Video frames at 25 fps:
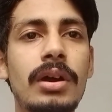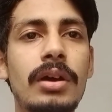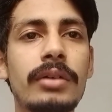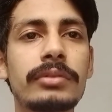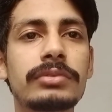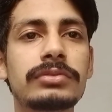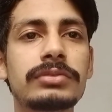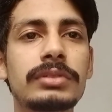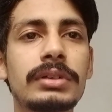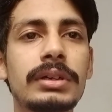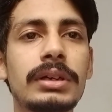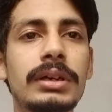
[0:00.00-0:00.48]

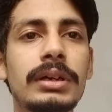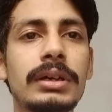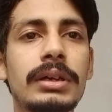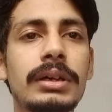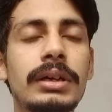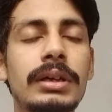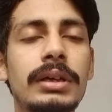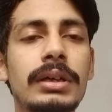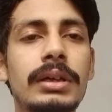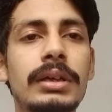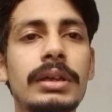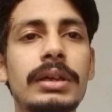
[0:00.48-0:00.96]
of
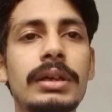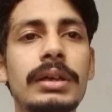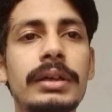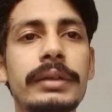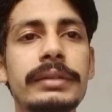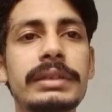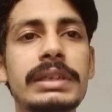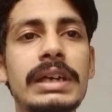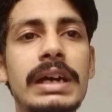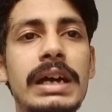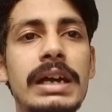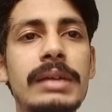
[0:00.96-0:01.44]

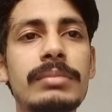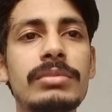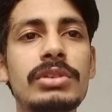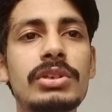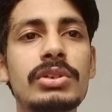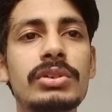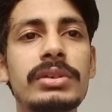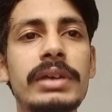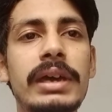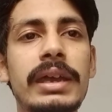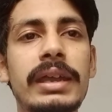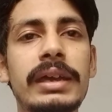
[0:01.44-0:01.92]
time
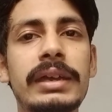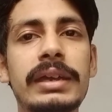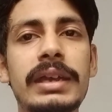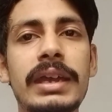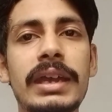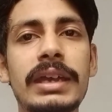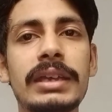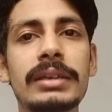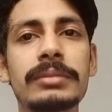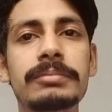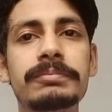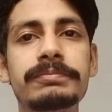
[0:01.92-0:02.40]
you
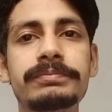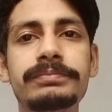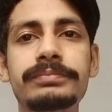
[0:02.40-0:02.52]
dedicate.